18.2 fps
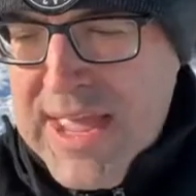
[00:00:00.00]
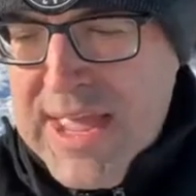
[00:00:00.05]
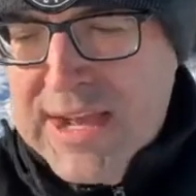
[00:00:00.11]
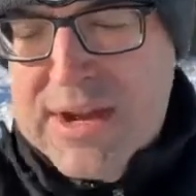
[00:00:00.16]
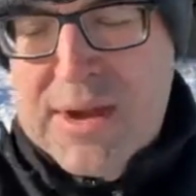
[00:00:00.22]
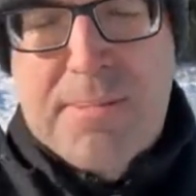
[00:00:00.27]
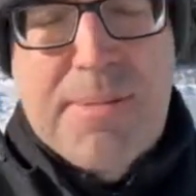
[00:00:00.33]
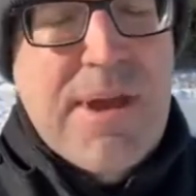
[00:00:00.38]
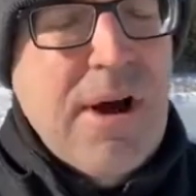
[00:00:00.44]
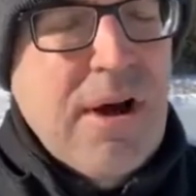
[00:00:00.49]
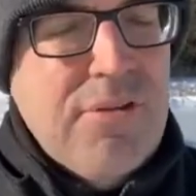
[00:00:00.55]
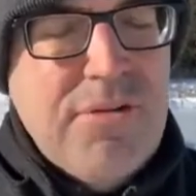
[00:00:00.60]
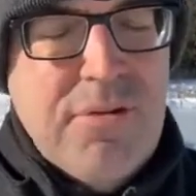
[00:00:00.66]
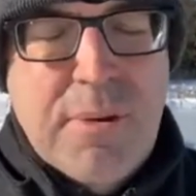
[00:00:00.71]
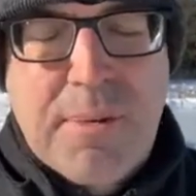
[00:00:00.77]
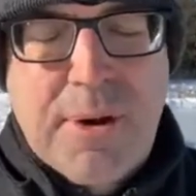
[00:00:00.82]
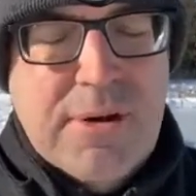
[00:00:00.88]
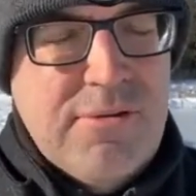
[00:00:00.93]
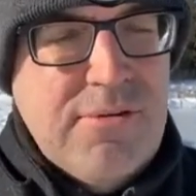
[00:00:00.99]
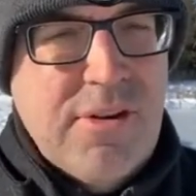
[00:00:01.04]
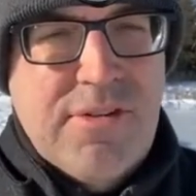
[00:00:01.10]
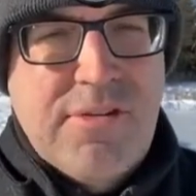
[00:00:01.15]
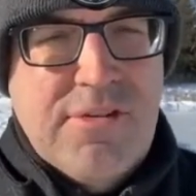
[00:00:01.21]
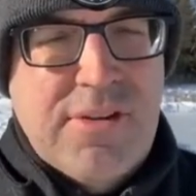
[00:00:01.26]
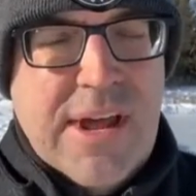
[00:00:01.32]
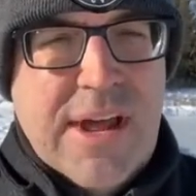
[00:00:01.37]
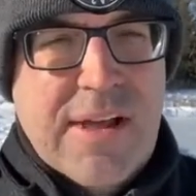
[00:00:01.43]
It could be also about
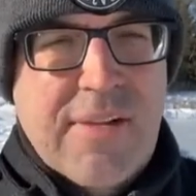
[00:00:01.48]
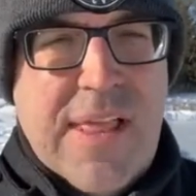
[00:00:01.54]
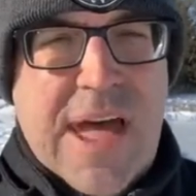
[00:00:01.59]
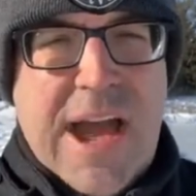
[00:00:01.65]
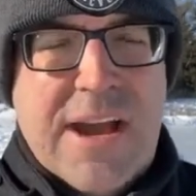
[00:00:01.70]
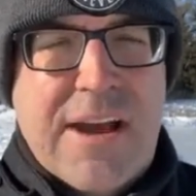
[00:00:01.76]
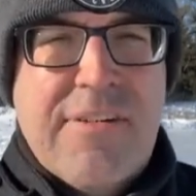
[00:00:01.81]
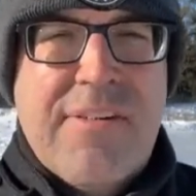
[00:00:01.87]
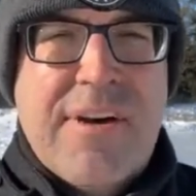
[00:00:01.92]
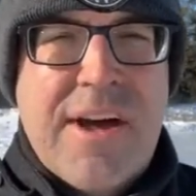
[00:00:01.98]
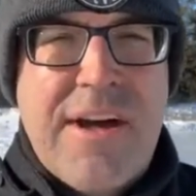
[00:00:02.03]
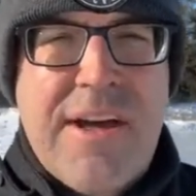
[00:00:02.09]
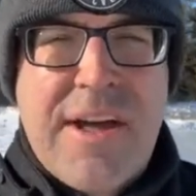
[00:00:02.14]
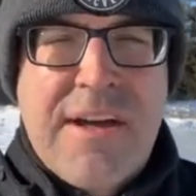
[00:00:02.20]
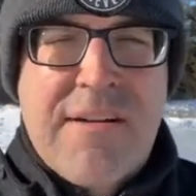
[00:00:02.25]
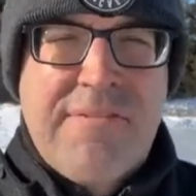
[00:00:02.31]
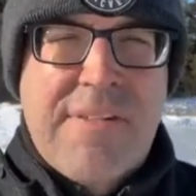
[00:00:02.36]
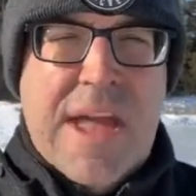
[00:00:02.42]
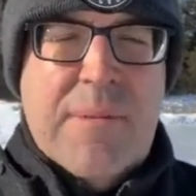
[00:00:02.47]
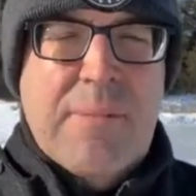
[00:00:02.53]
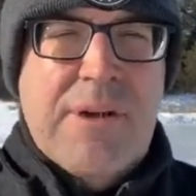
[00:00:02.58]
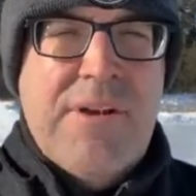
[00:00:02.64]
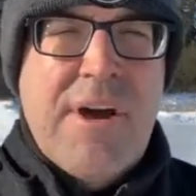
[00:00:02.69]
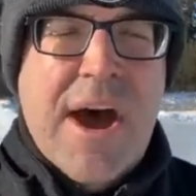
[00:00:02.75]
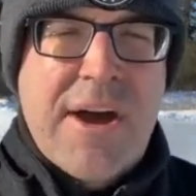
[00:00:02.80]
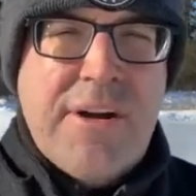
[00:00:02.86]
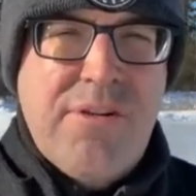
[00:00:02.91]
just lack of a
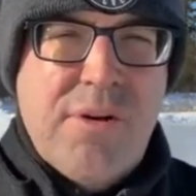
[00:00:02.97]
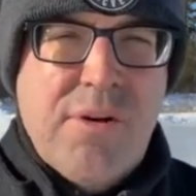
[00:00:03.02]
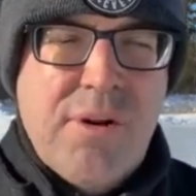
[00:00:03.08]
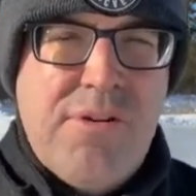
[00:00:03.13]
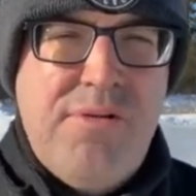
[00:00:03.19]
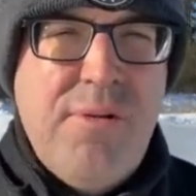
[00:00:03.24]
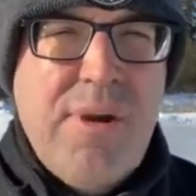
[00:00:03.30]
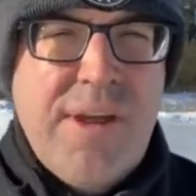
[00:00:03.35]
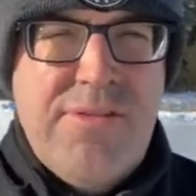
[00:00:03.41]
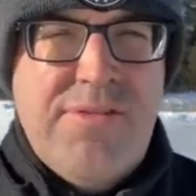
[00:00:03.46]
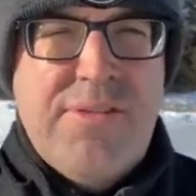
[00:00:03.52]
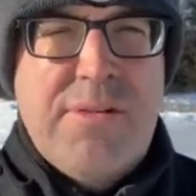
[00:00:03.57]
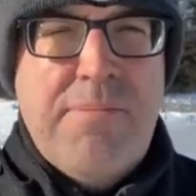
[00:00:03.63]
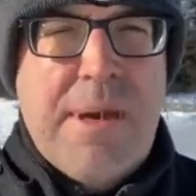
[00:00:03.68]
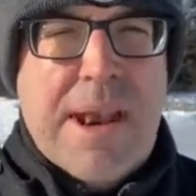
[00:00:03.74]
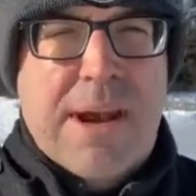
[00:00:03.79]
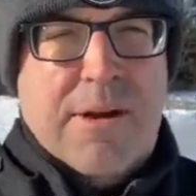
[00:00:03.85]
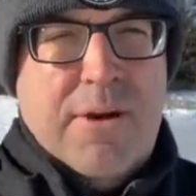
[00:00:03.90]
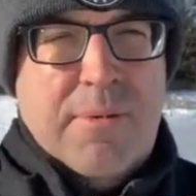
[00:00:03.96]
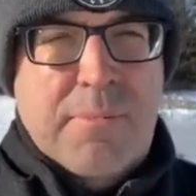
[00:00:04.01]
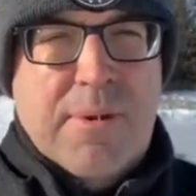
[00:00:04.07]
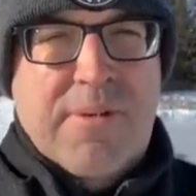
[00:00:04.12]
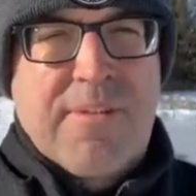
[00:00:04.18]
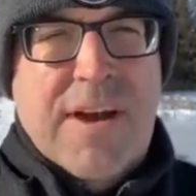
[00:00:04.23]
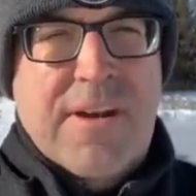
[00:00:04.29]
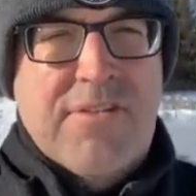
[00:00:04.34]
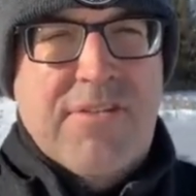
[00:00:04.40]
family doctor or trusted medical
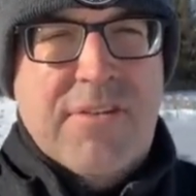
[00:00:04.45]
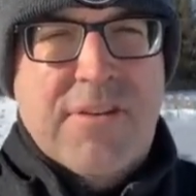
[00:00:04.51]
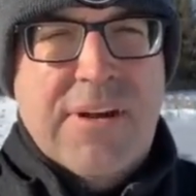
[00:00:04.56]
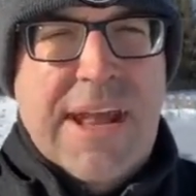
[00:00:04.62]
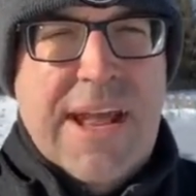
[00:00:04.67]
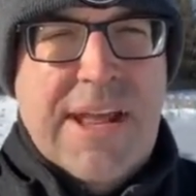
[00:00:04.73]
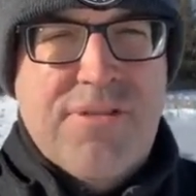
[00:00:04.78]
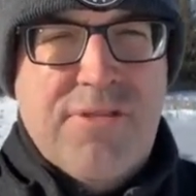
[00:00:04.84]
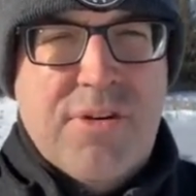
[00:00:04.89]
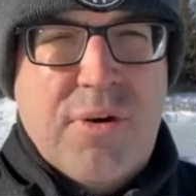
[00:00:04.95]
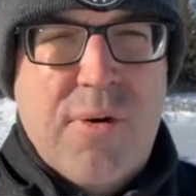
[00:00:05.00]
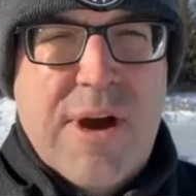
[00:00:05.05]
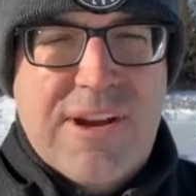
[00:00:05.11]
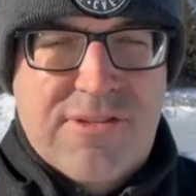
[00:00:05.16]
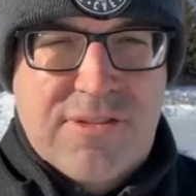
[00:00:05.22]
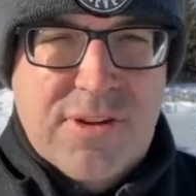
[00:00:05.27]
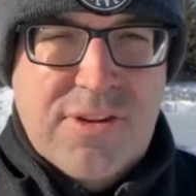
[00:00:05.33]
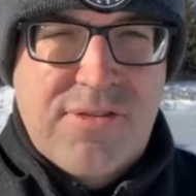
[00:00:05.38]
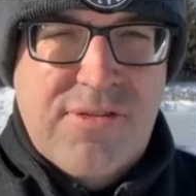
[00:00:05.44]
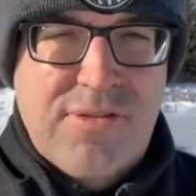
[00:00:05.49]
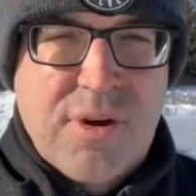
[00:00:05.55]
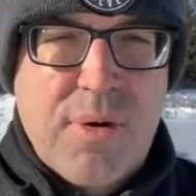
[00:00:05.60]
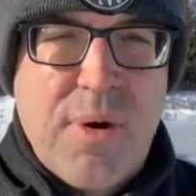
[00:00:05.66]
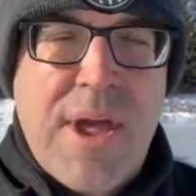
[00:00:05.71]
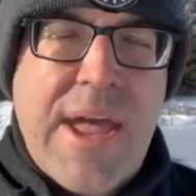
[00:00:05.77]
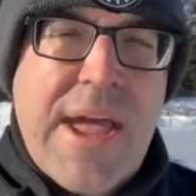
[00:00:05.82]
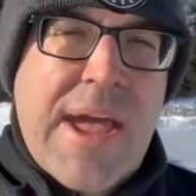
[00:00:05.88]
professional to answer questions.
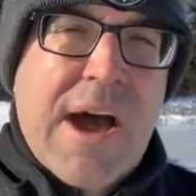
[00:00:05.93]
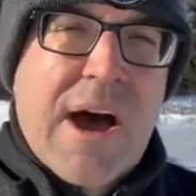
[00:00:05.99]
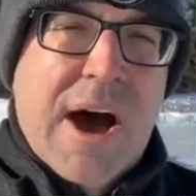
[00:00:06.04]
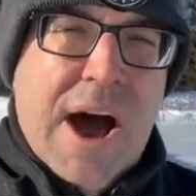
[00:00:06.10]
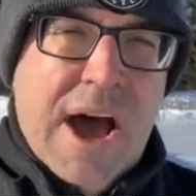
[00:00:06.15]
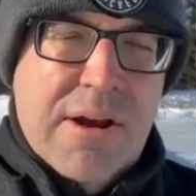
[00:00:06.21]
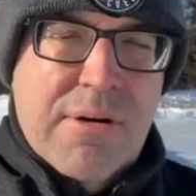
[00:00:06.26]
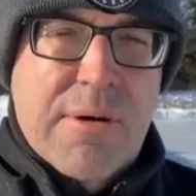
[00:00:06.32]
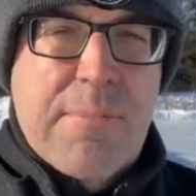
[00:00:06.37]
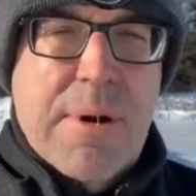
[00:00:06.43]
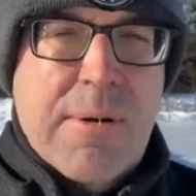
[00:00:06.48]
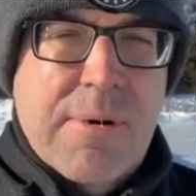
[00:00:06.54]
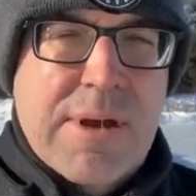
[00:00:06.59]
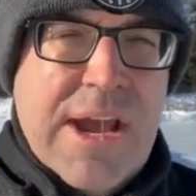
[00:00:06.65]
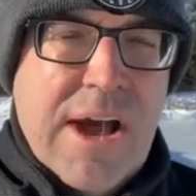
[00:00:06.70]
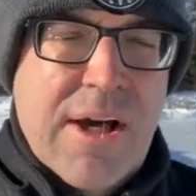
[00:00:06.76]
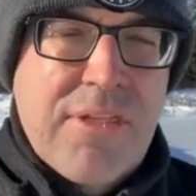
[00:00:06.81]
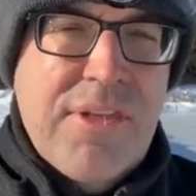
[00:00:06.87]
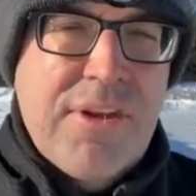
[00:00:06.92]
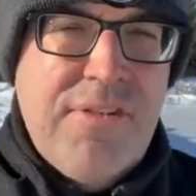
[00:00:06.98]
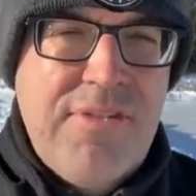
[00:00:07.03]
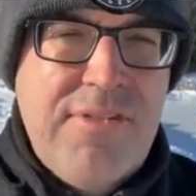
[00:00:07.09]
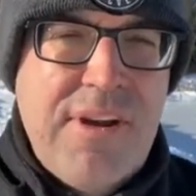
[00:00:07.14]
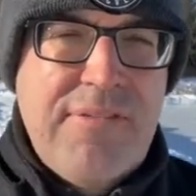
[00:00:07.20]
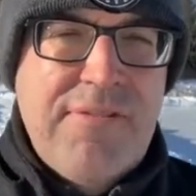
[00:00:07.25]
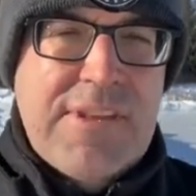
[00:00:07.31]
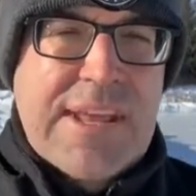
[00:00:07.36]
So Ottawa Public Health is
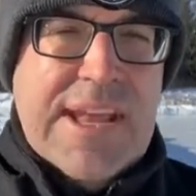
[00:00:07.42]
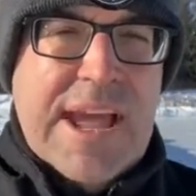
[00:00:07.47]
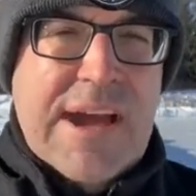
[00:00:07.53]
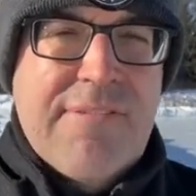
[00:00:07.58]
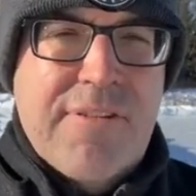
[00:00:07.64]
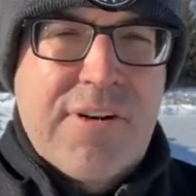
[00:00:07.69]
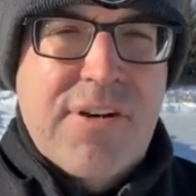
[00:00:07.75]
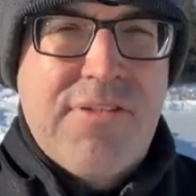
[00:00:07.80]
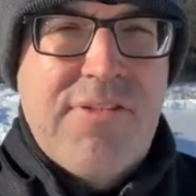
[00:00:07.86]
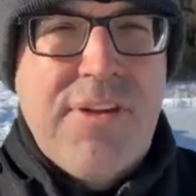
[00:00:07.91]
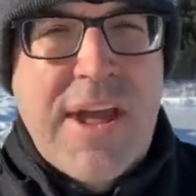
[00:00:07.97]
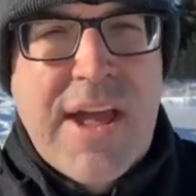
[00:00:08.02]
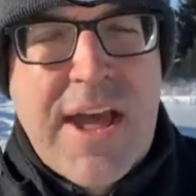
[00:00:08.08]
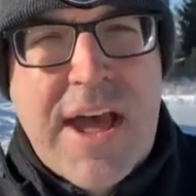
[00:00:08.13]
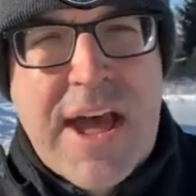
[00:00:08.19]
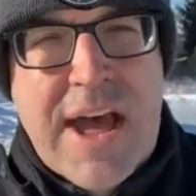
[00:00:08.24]
shifting efforts